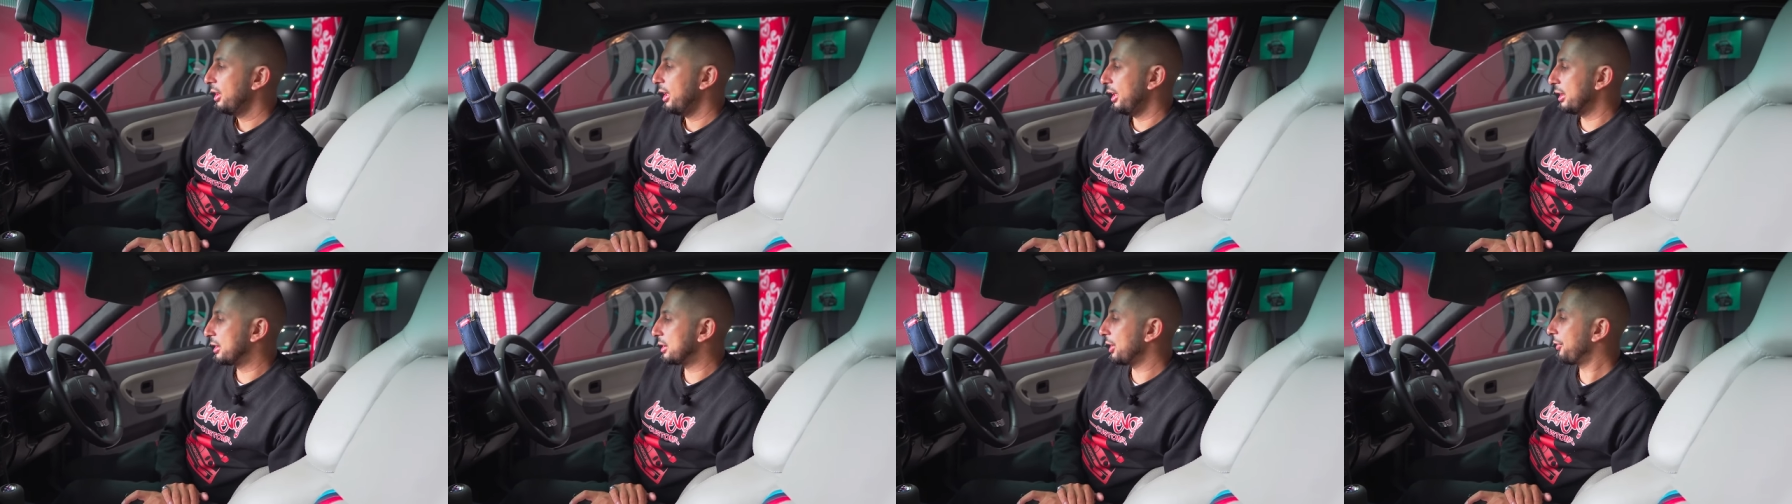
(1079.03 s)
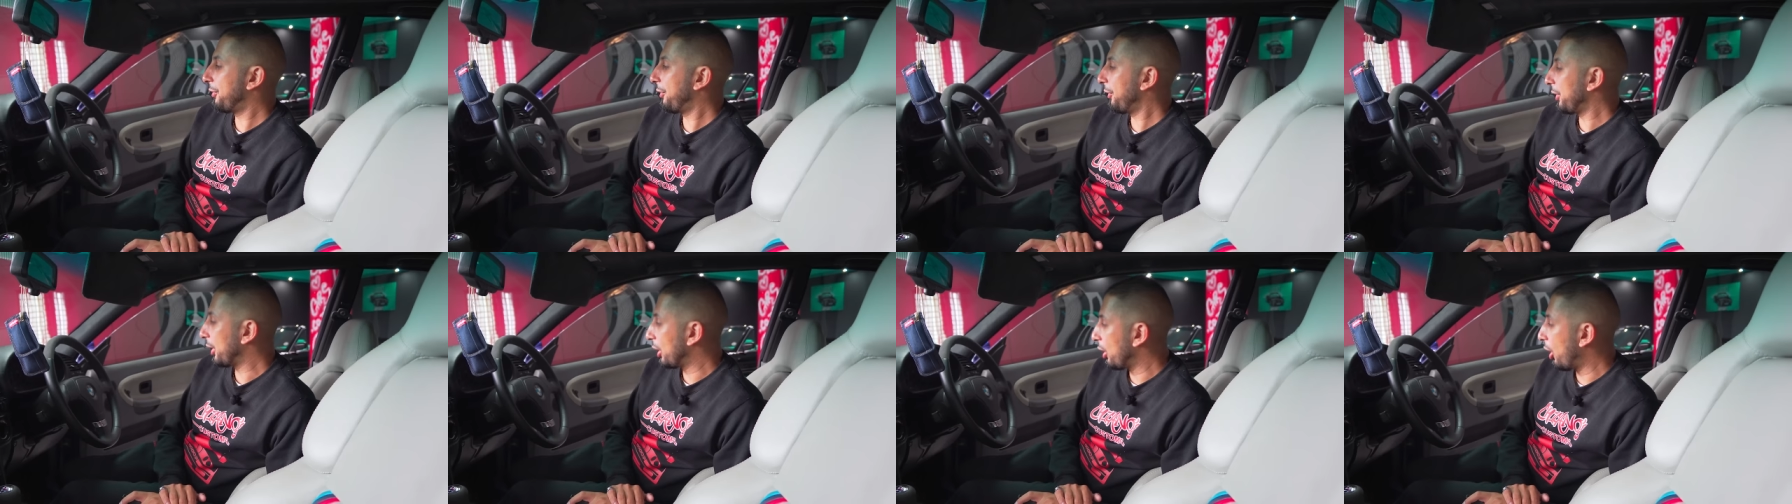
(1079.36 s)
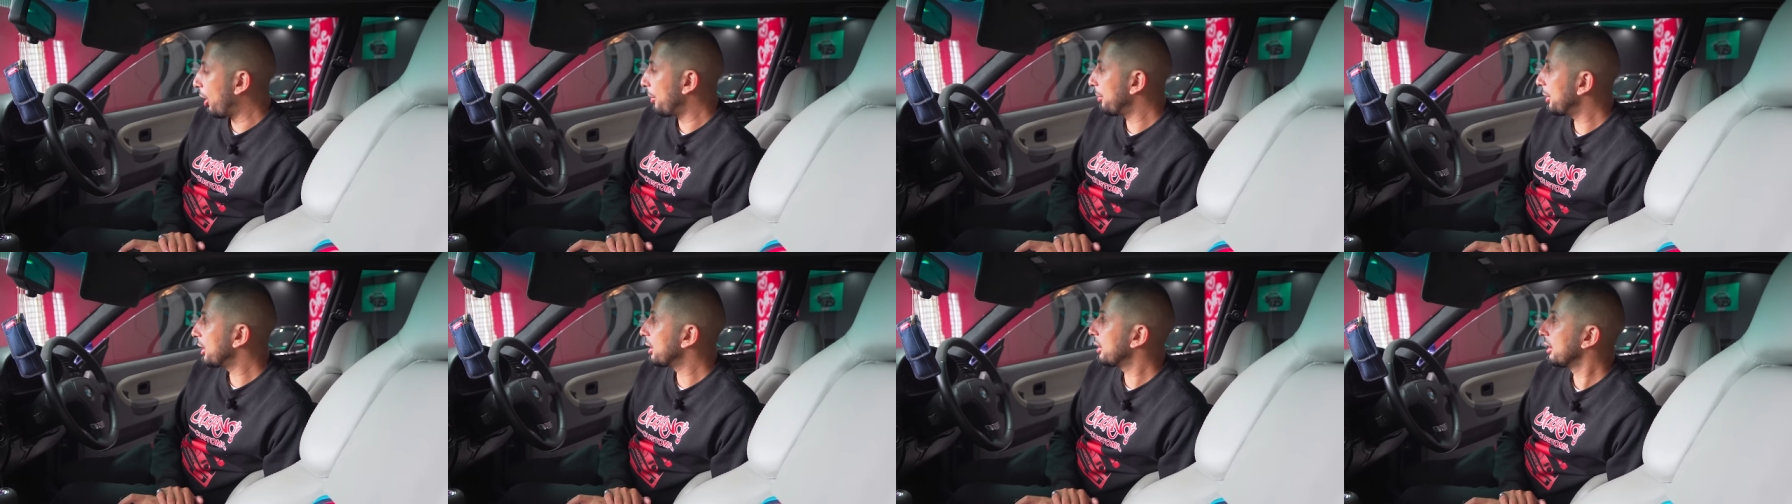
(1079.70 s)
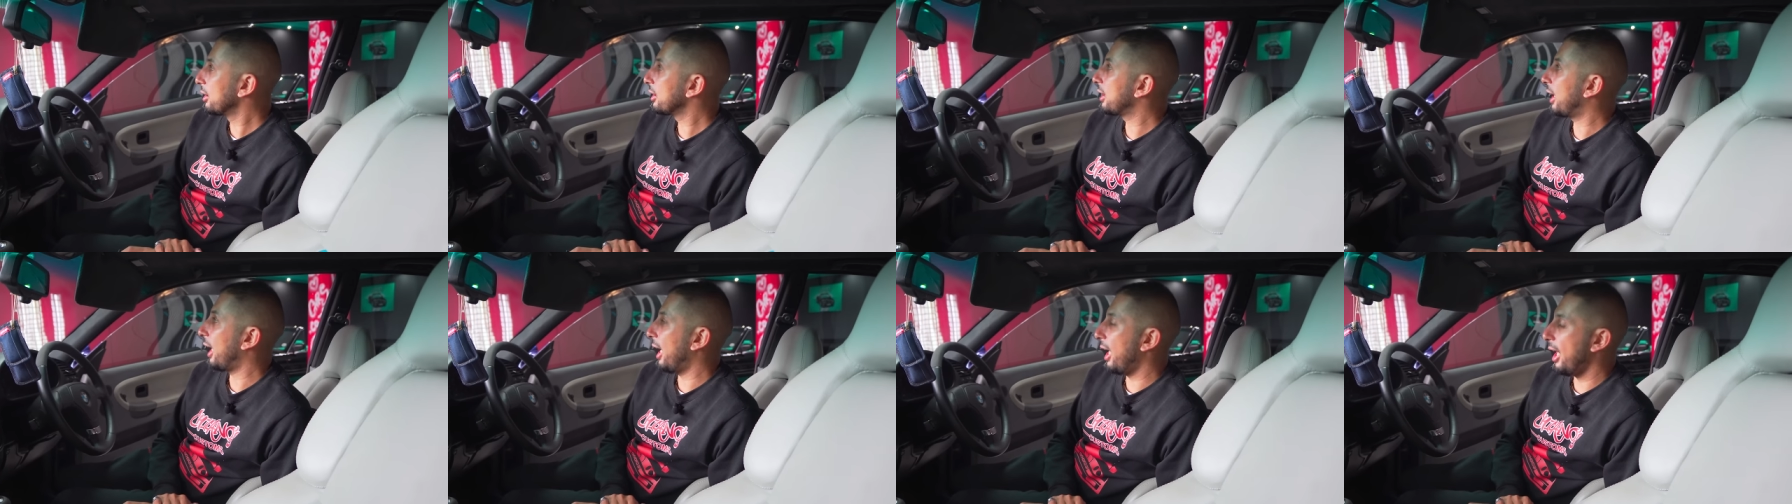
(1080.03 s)
It's a
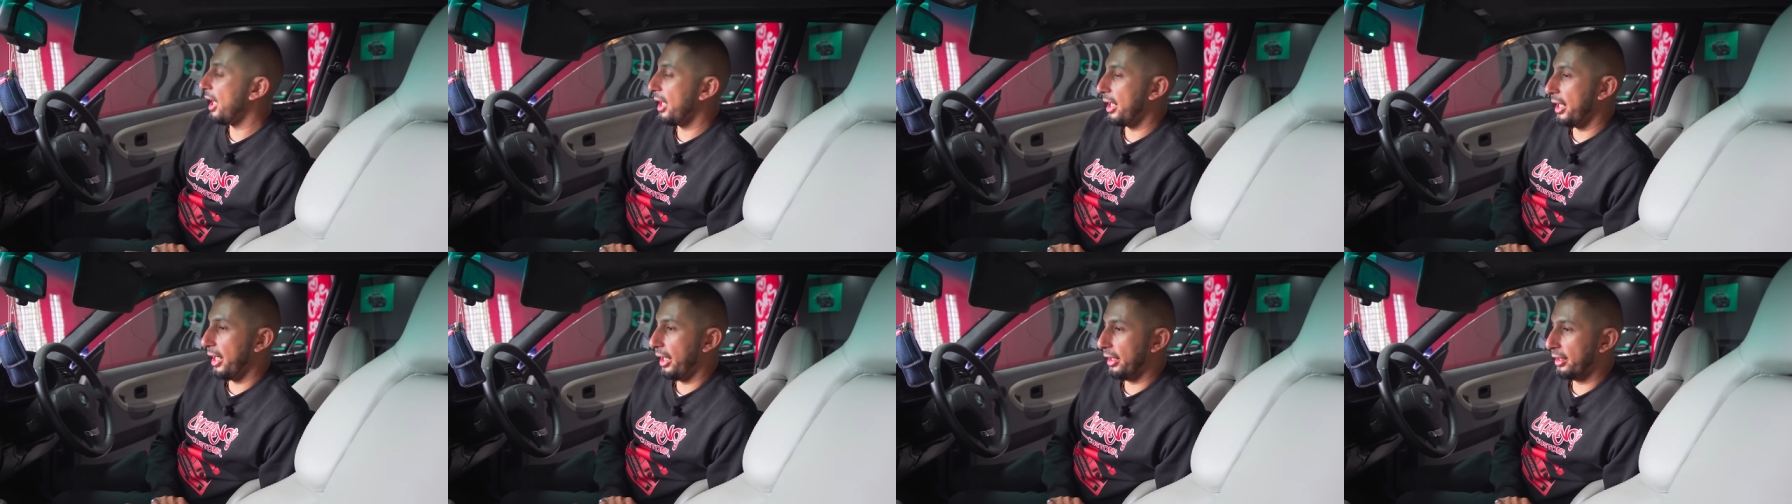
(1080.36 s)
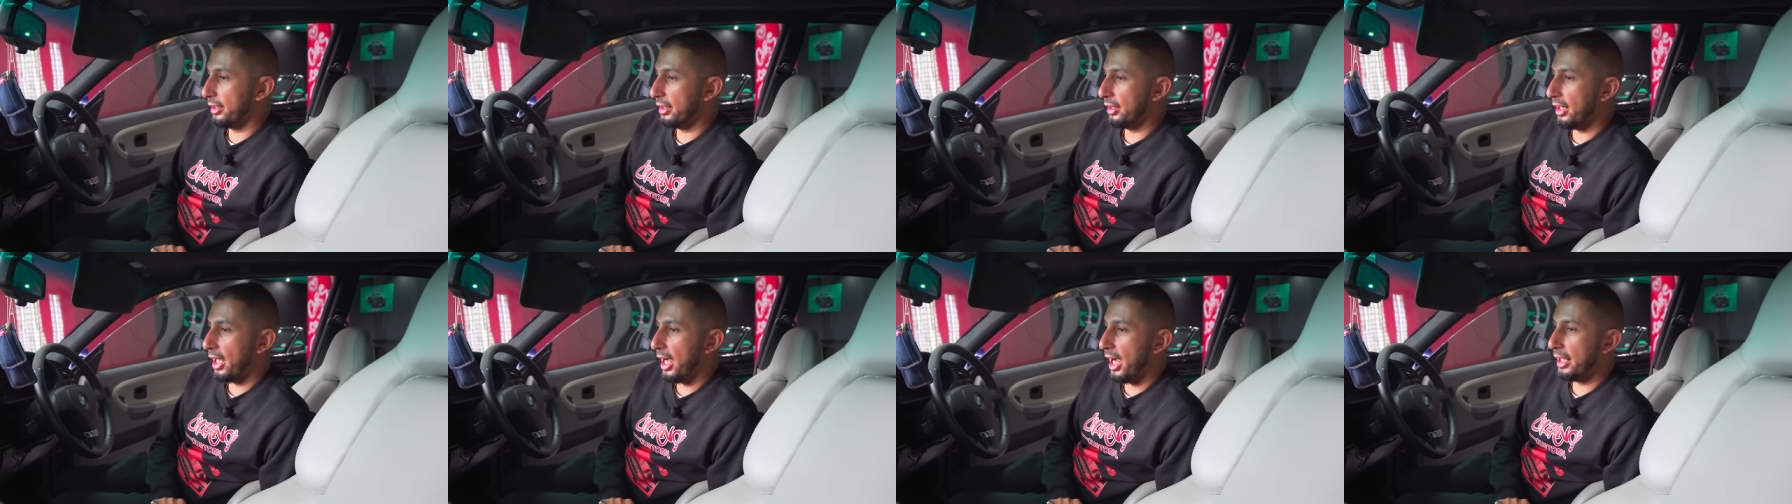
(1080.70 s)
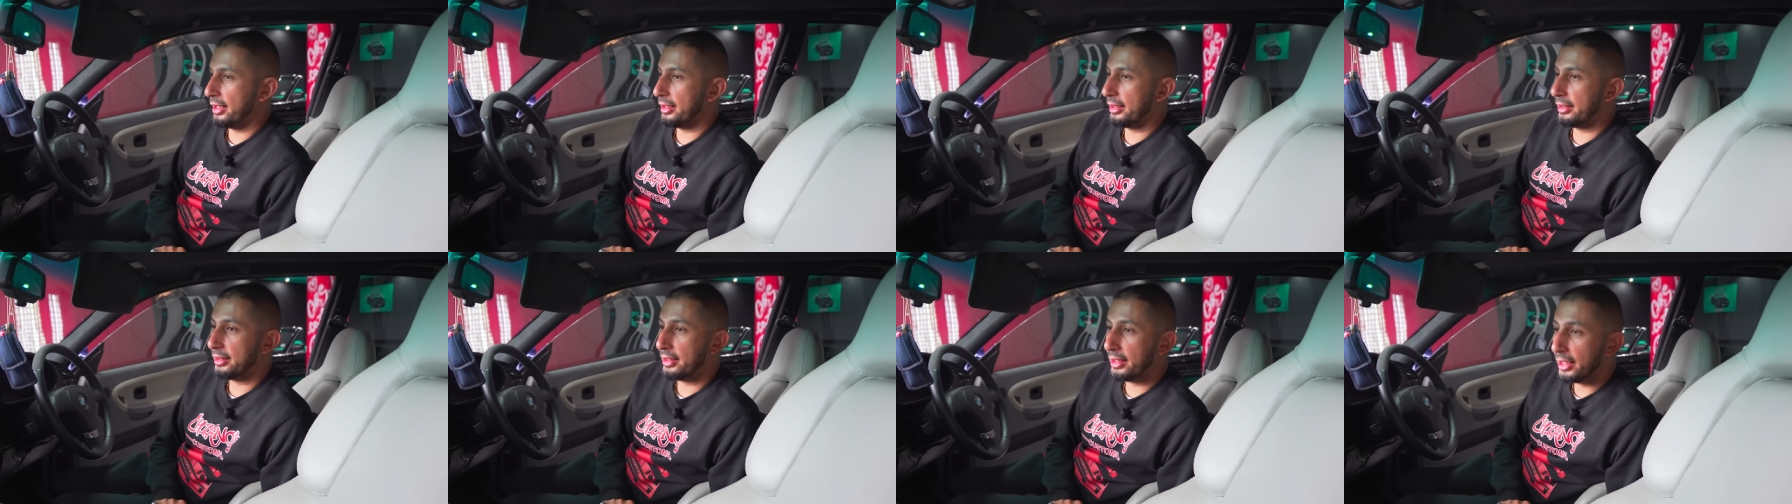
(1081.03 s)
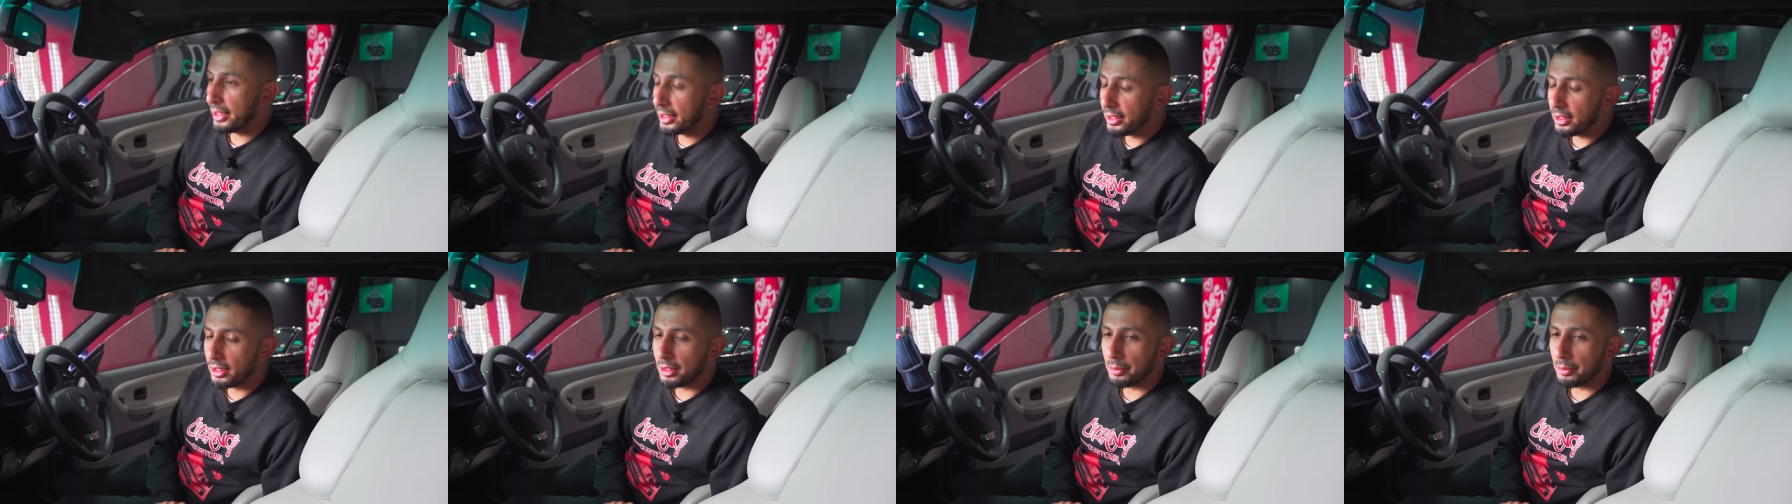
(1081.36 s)
phenomenal car, and I think